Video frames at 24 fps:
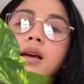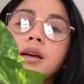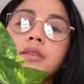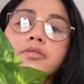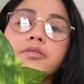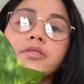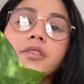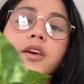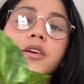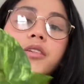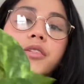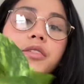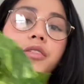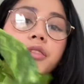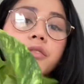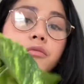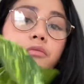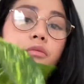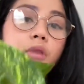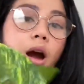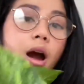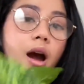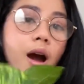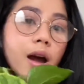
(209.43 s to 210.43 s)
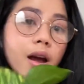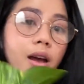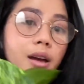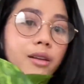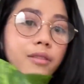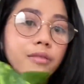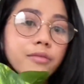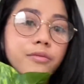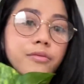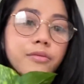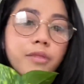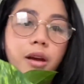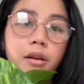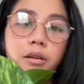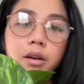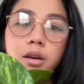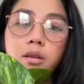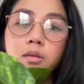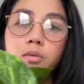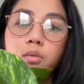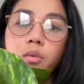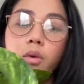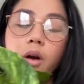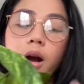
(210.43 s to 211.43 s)
they thrive
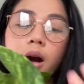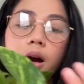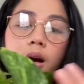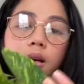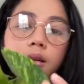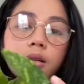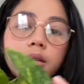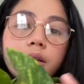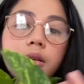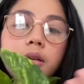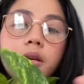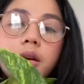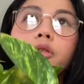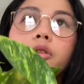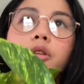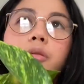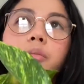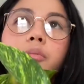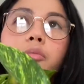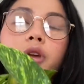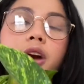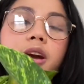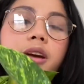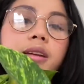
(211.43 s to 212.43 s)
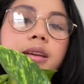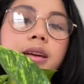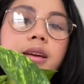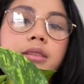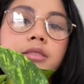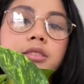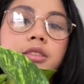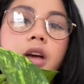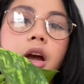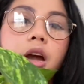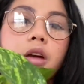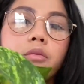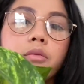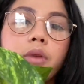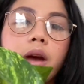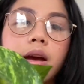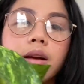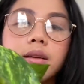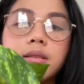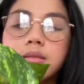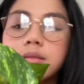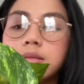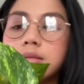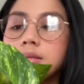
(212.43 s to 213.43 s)
very well in bright
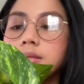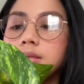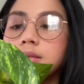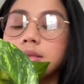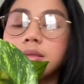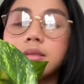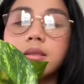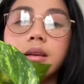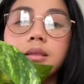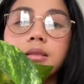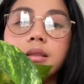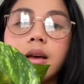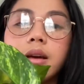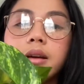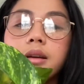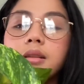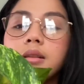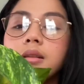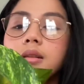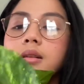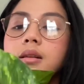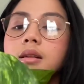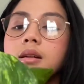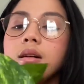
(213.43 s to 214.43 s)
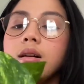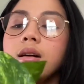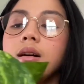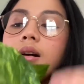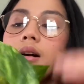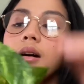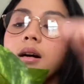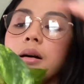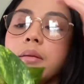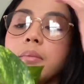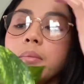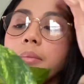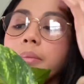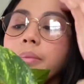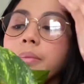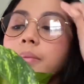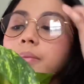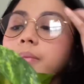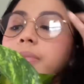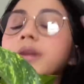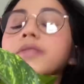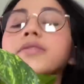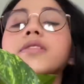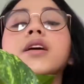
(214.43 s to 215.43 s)
indirect sunlight,
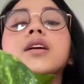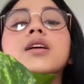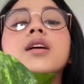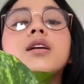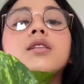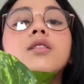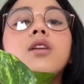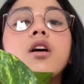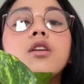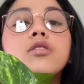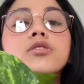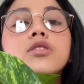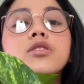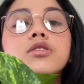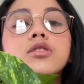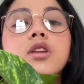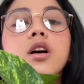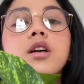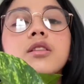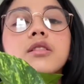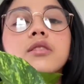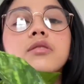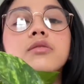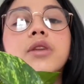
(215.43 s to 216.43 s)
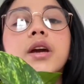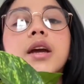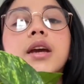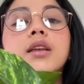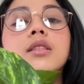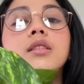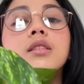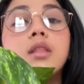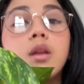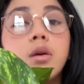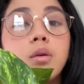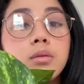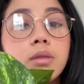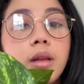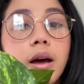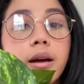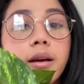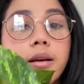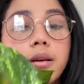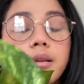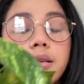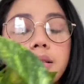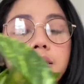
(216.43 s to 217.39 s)
but they can also tolerate low light.